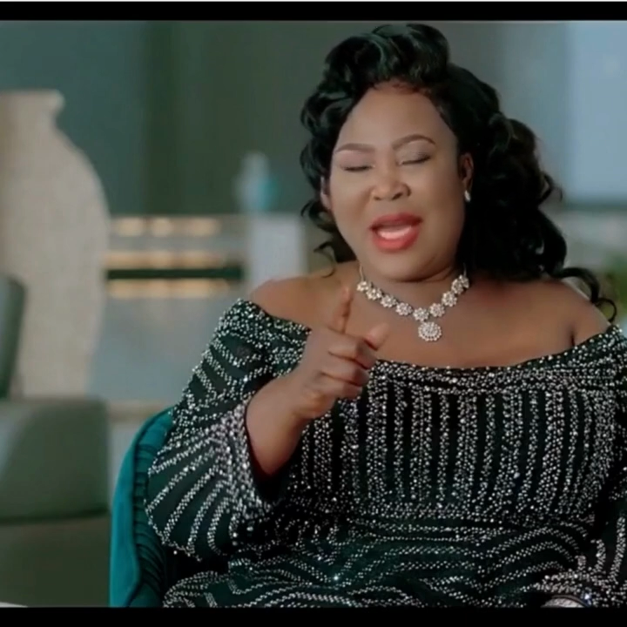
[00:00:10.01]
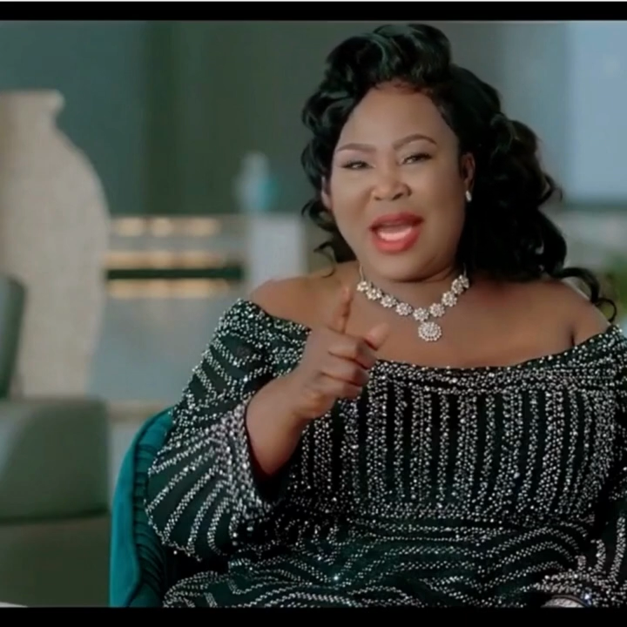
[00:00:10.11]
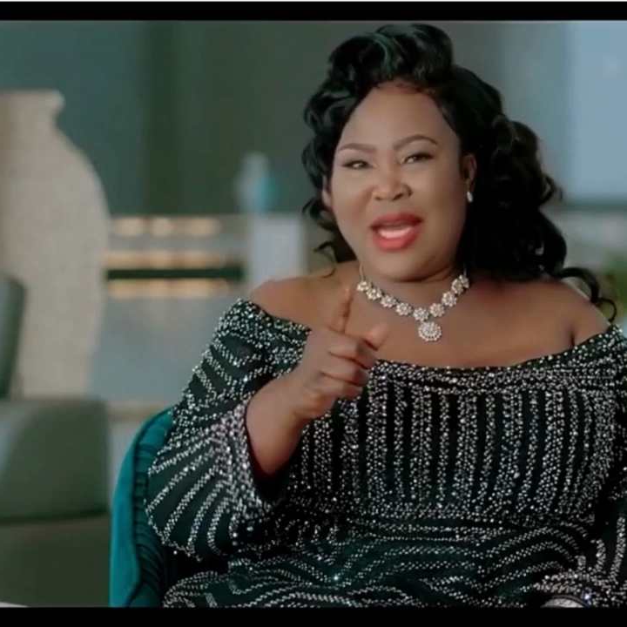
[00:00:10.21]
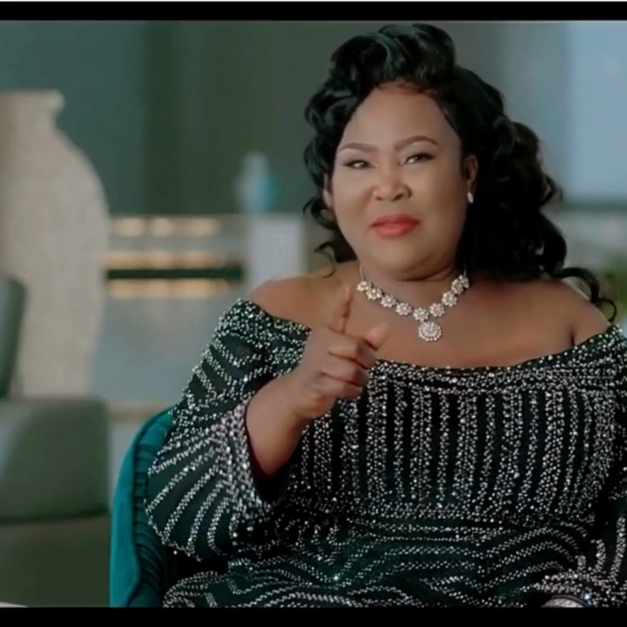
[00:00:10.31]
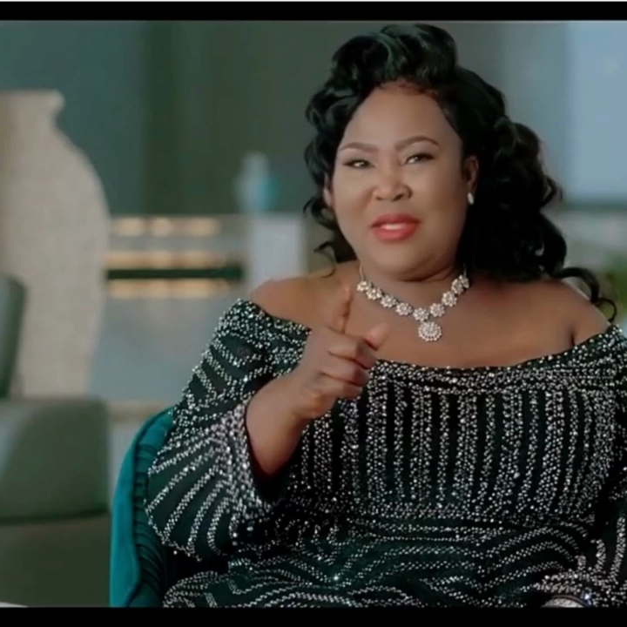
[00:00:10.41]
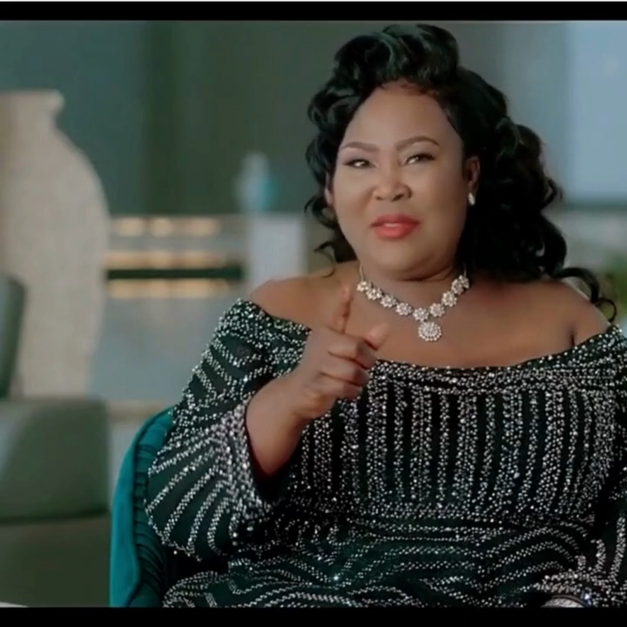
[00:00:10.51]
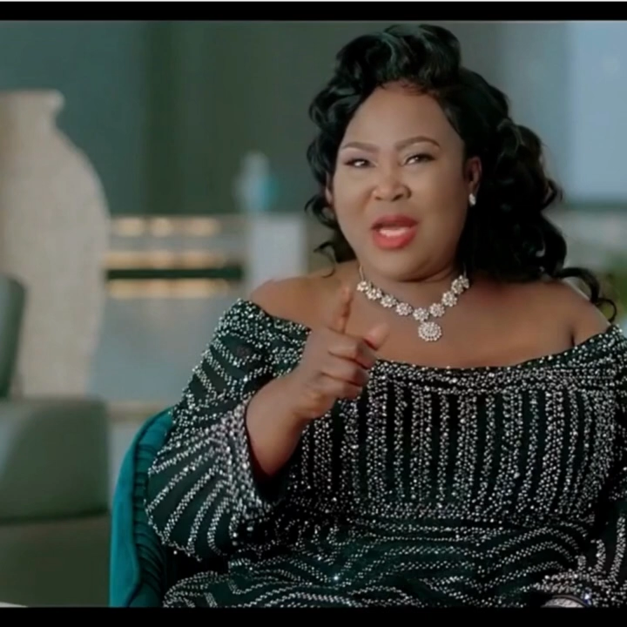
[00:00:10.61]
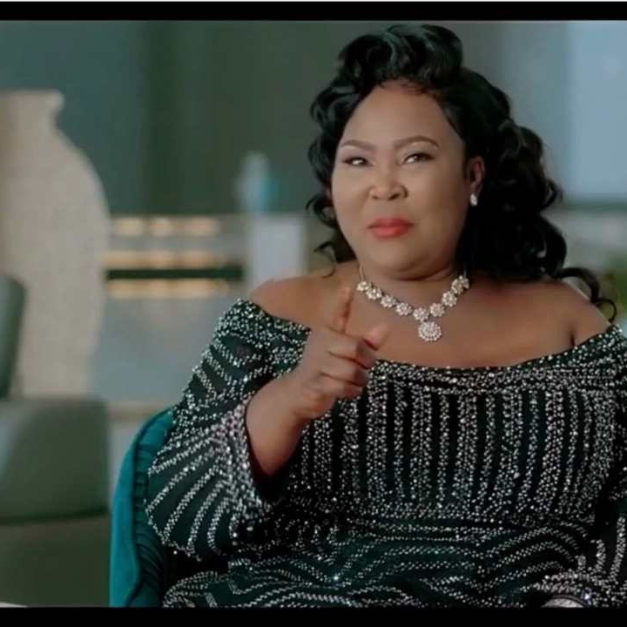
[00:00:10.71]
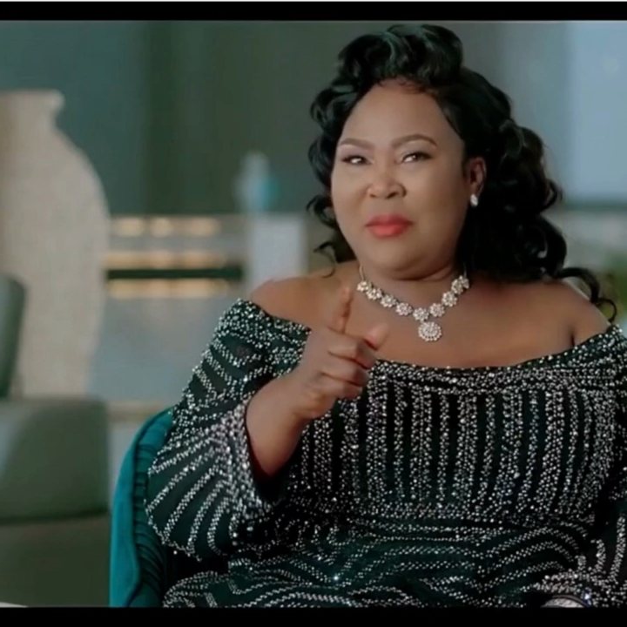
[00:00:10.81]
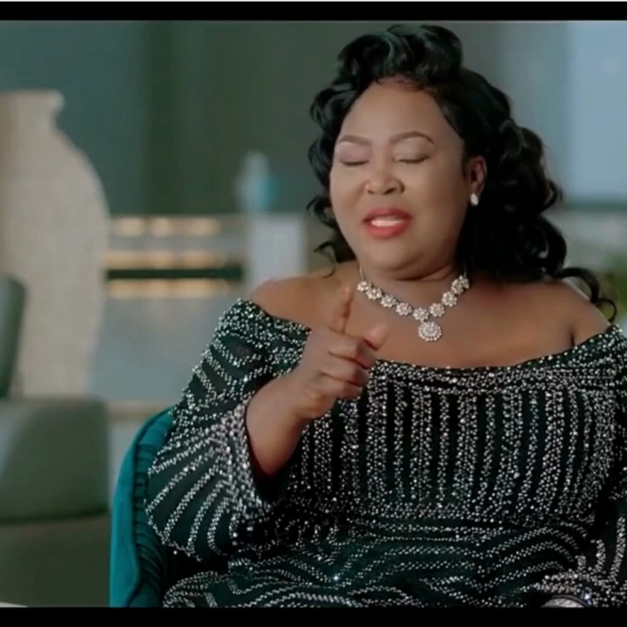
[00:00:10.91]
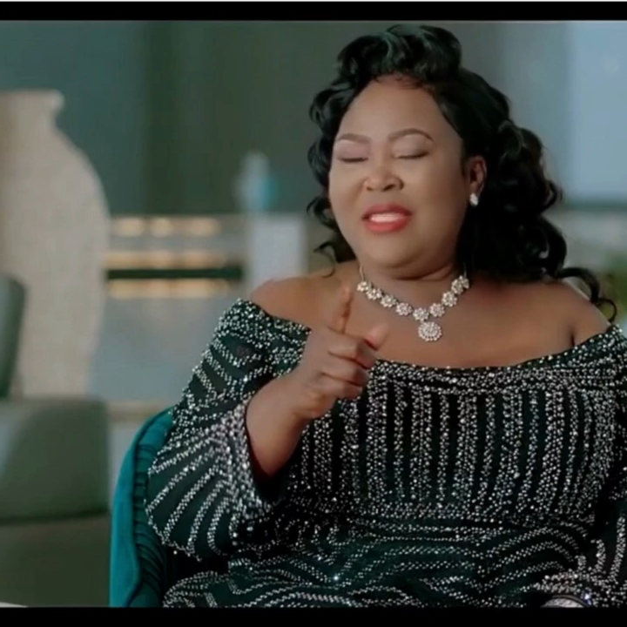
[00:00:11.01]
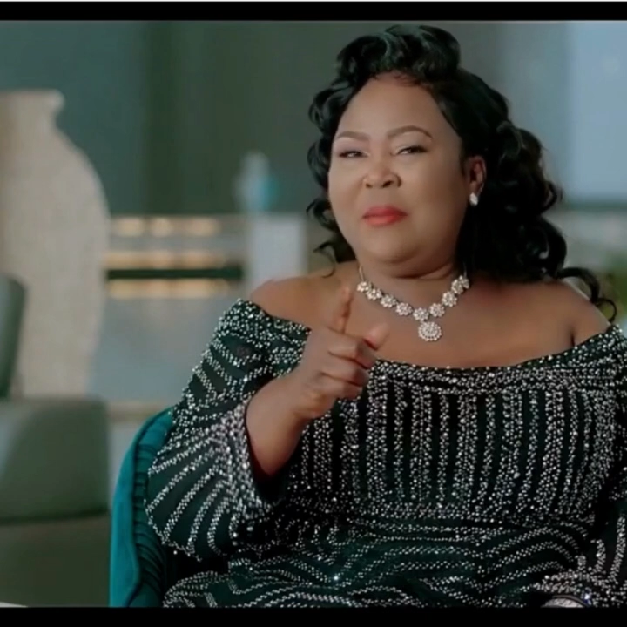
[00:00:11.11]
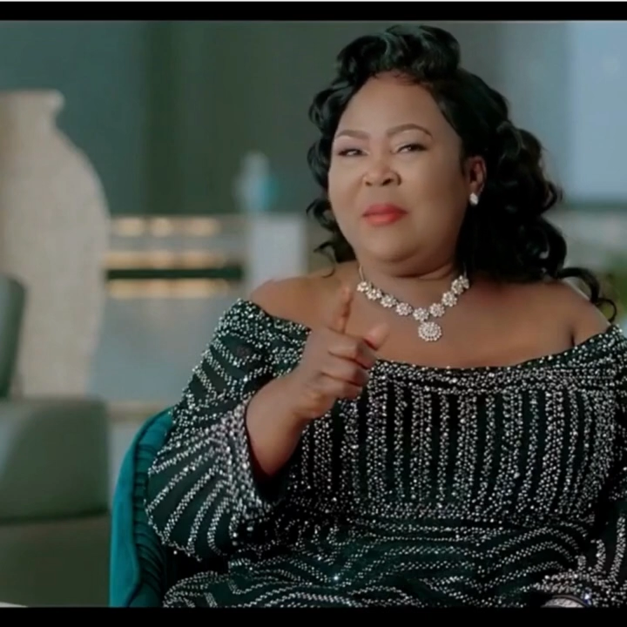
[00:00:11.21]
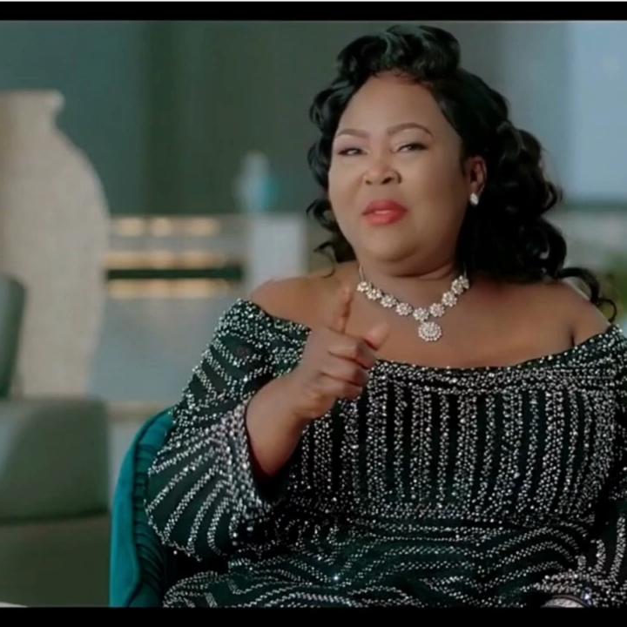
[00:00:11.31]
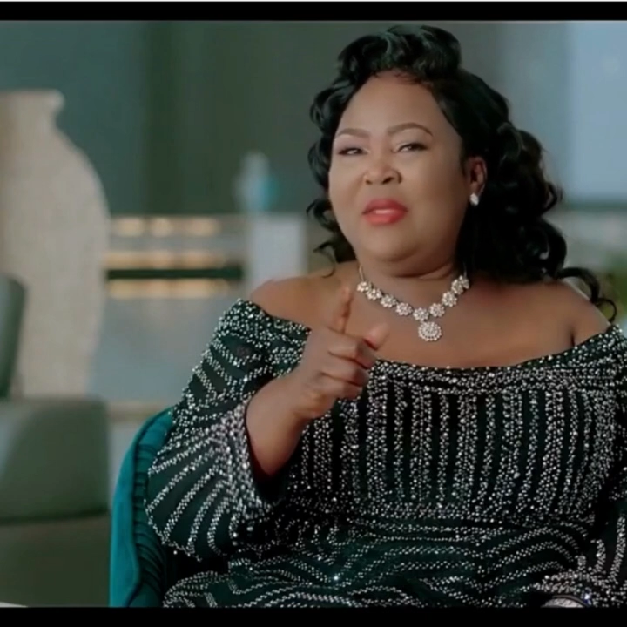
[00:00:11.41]
I have developed a
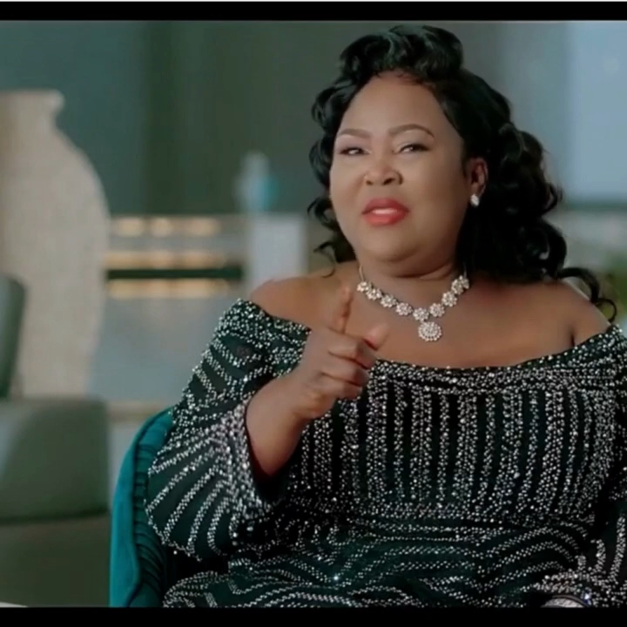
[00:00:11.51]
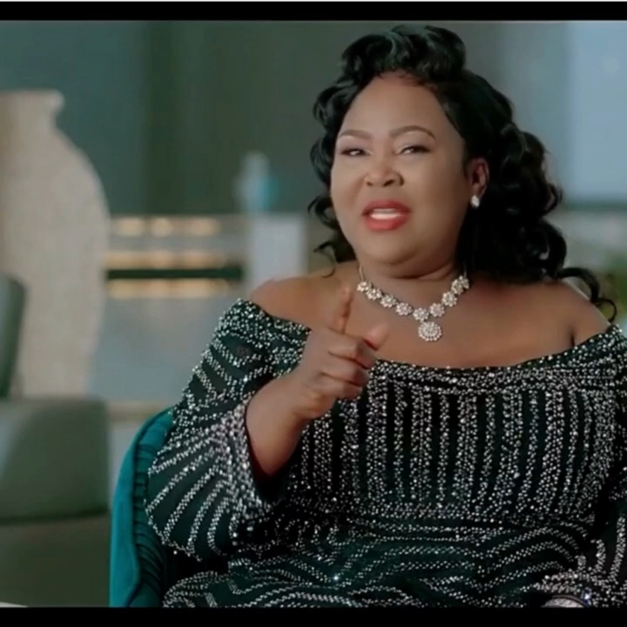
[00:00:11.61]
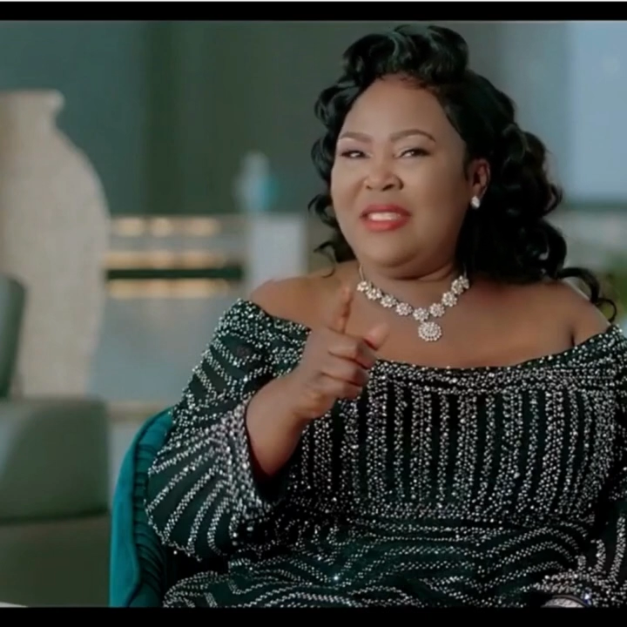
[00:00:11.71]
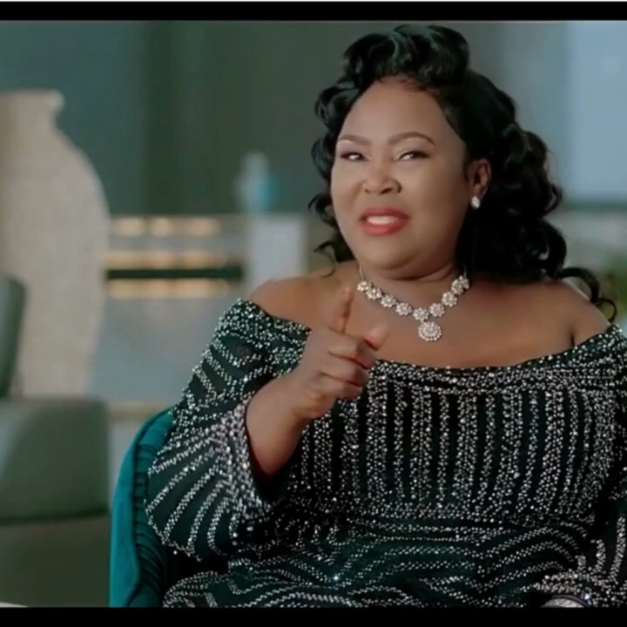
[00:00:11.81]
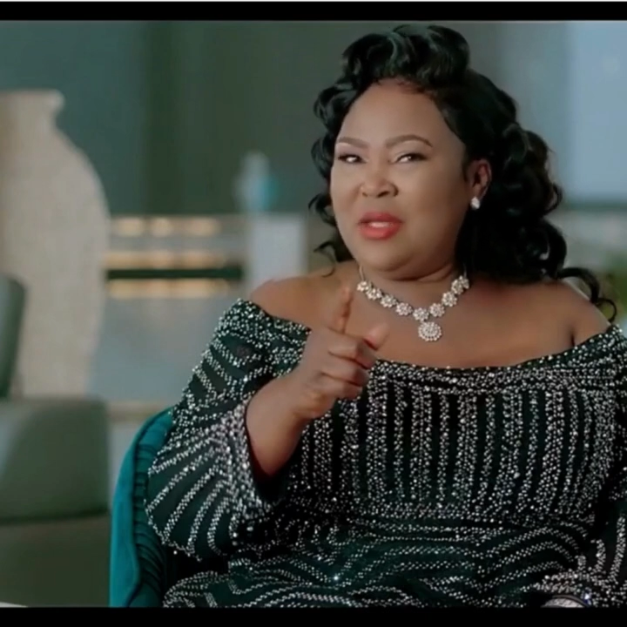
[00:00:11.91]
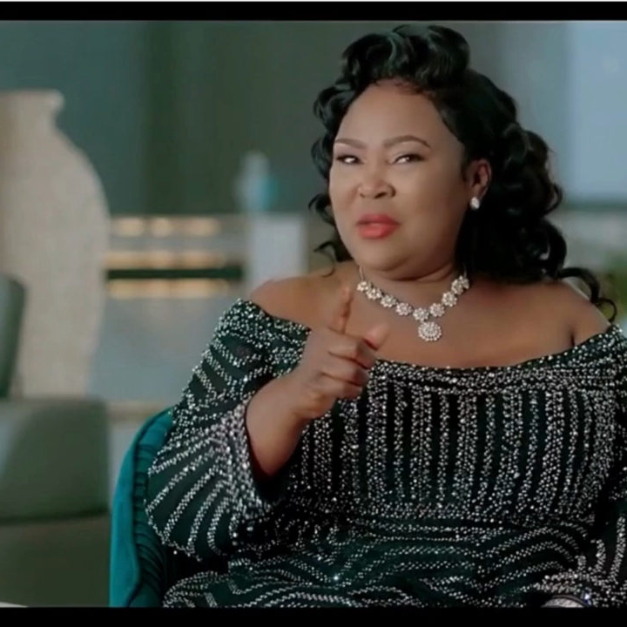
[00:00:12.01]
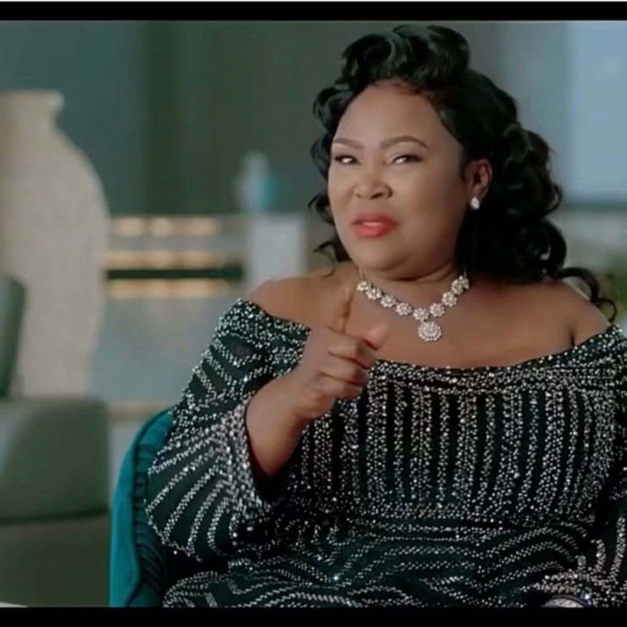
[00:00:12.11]
deep understanding